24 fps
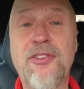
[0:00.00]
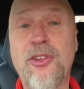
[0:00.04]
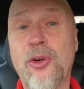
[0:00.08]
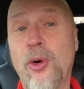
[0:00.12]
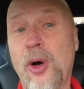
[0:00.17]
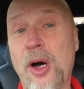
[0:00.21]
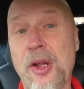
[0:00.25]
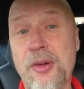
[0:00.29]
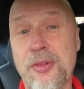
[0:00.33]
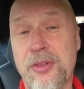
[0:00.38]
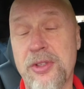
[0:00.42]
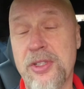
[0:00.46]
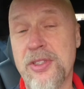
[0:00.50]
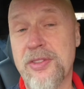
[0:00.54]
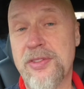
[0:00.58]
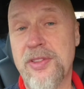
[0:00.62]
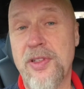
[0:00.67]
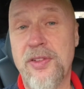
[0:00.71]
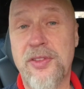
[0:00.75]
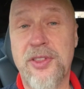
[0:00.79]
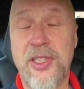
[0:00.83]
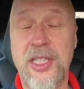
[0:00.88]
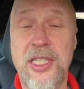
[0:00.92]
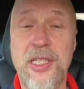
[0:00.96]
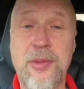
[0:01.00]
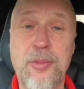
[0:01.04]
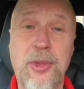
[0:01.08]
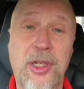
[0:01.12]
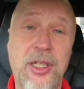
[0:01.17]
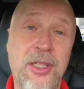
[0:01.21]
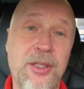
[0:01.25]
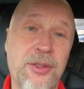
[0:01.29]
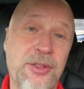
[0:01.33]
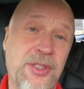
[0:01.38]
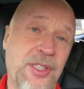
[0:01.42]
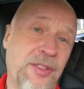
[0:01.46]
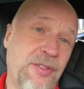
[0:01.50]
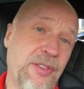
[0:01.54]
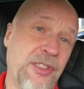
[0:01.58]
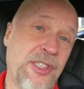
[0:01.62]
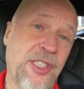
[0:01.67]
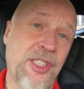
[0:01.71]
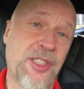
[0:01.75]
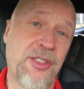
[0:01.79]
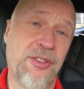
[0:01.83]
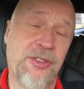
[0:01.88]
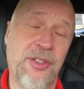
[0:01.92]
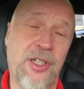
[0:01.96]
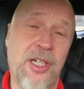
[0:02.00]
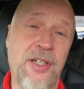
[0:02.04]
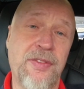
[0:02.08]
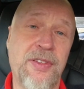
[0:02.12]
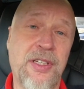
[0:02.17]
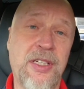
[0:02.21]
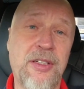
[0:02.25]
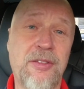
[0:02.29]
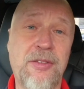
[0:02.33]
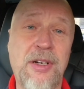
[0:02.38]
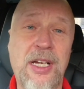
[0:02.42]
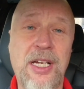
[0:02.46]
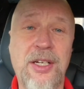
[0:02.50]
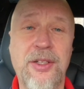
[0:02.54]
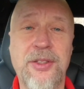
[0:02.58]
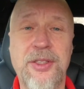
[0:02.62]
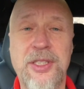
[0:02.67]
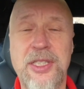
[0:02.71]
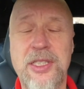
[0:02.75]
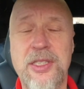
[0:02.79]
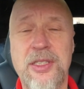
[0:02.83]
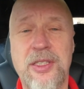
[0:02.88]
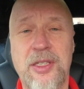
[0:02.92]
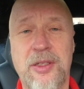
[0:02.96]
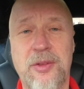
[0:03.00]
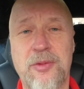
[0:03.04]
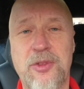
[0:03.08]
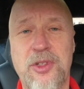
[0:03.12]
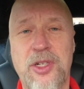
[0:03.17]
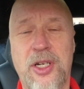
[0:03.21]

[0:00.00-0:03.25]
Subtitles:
415 miles if you're just driving around in